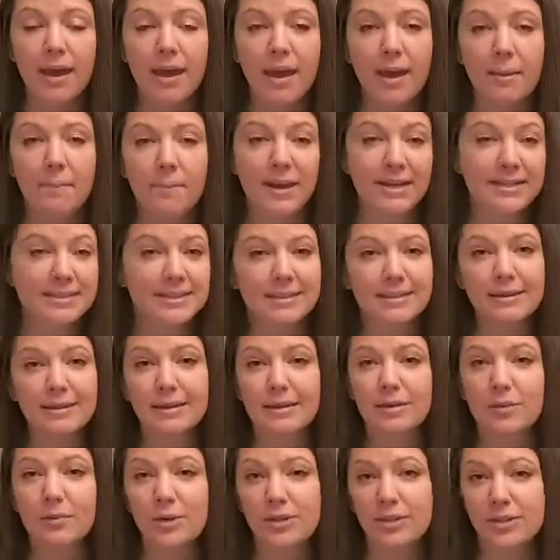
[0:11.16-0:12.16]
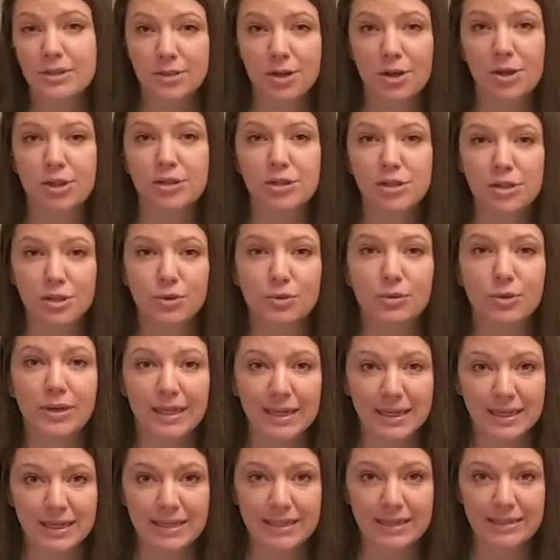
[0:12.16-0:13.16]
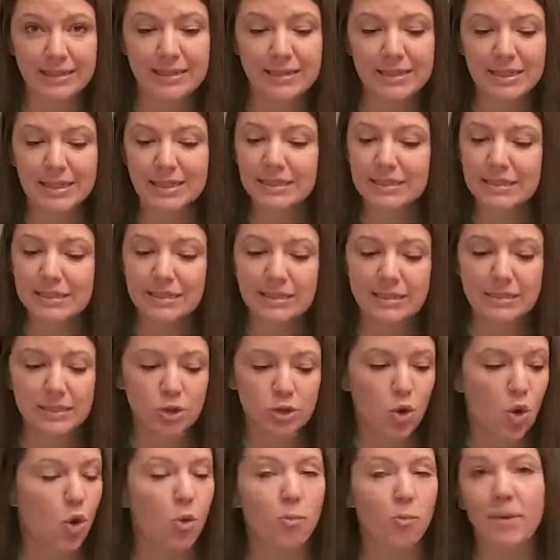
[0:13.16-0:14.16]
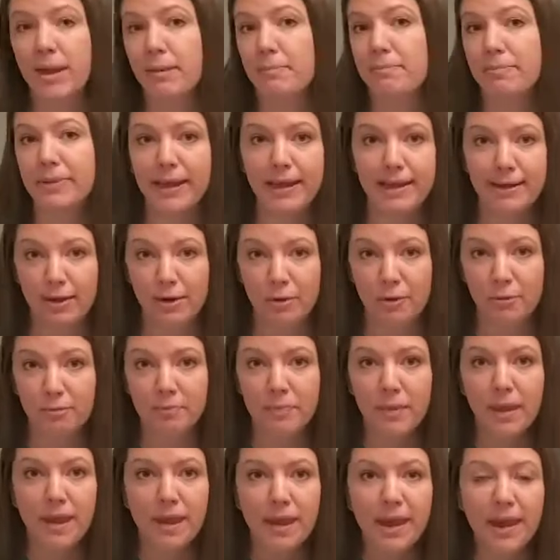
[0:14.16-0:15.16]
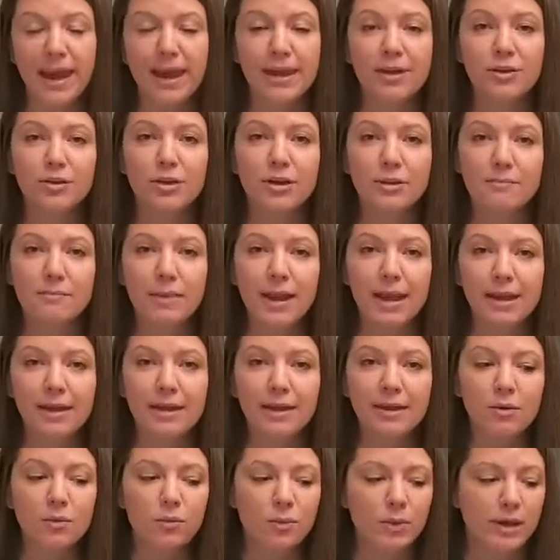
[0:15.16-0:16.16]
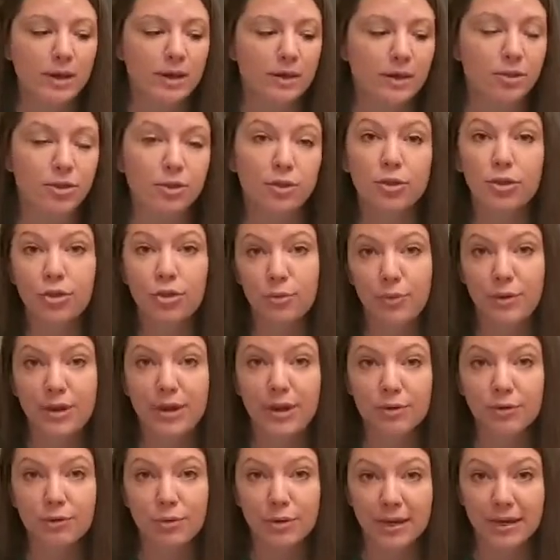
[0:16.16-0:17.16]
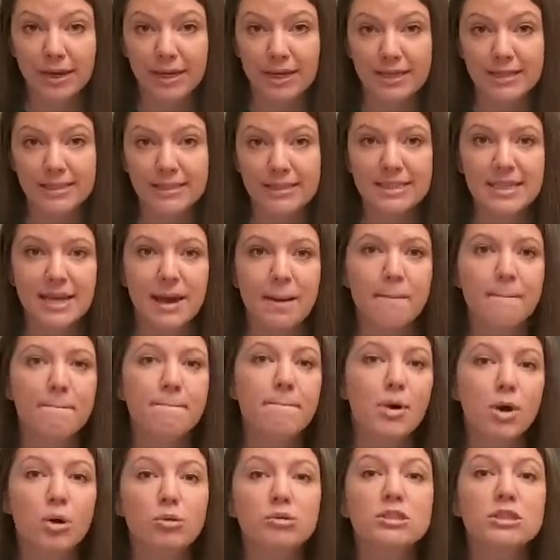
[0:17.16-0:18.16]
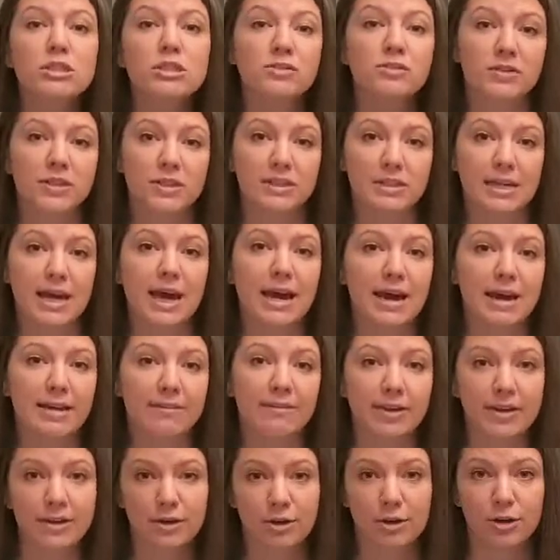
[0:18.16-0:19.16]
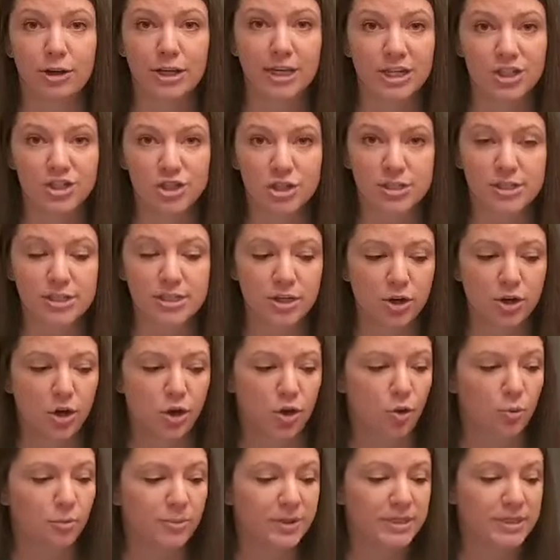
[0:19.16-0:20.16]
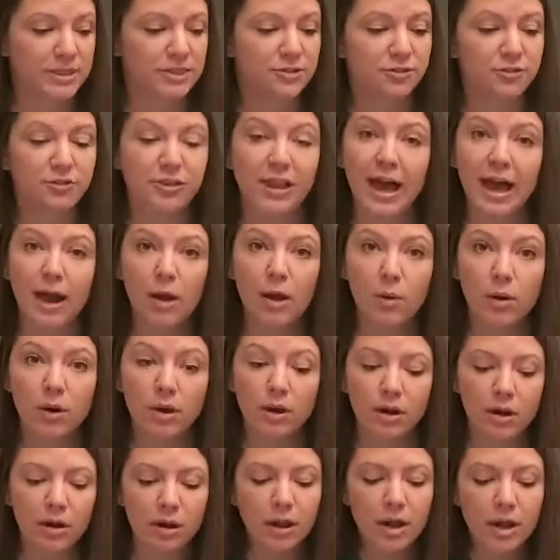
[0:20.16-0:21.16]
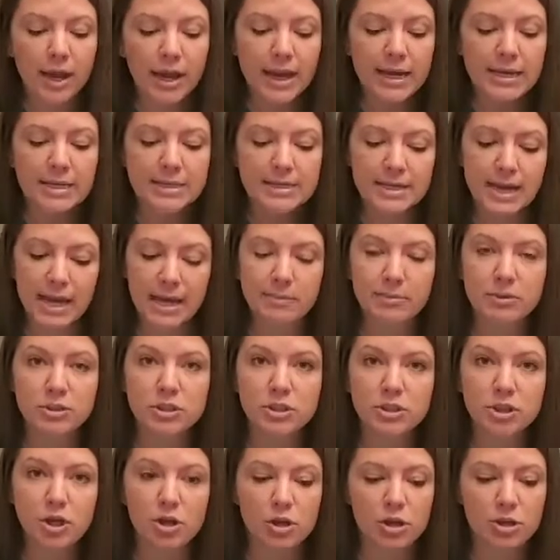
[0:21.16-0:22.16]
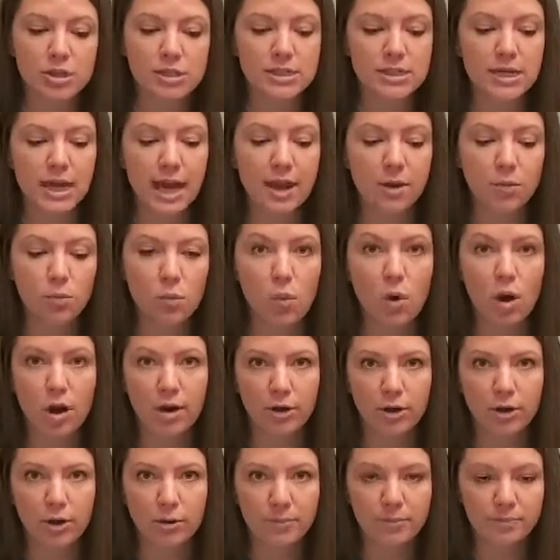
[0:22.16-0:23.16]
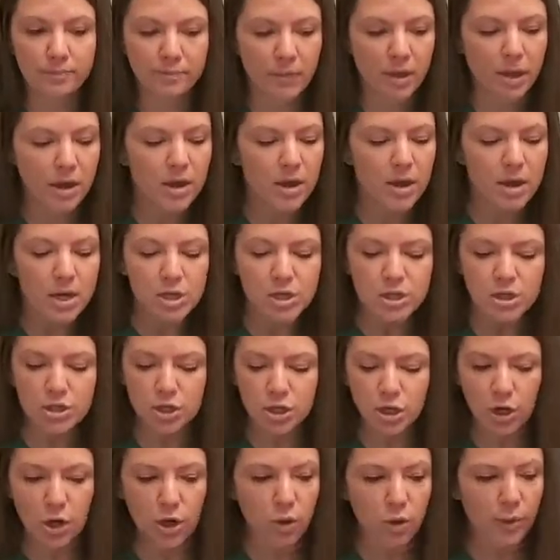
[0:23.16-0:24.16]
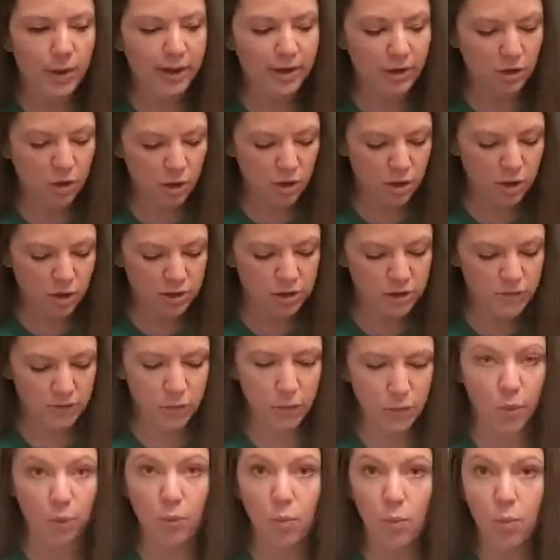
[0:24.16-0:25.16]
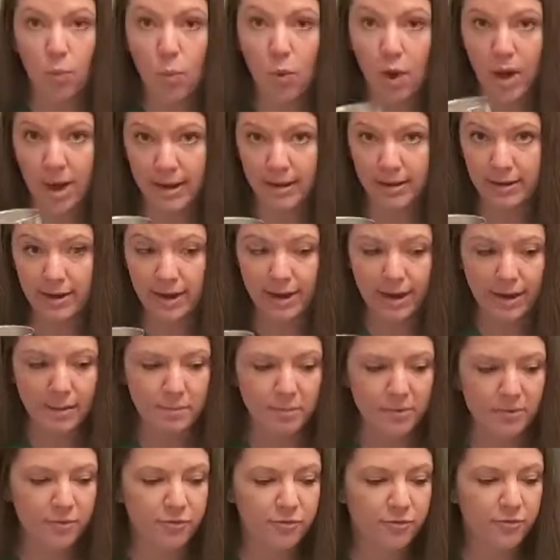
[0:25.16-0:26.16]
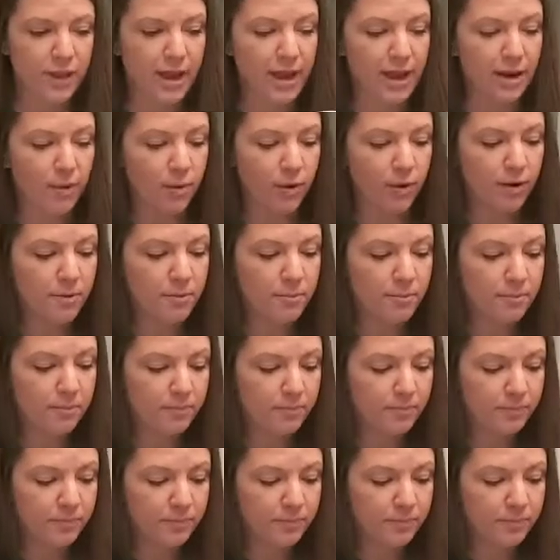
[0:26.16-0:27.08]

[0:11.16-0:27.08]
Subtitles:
And basically what salt dough is it's homemade Play-Doh. And you can make it with 3 ingredients that most of us have in our kitchens at home. It's flour, table salt, and water. So it calls for 1 cup of flour.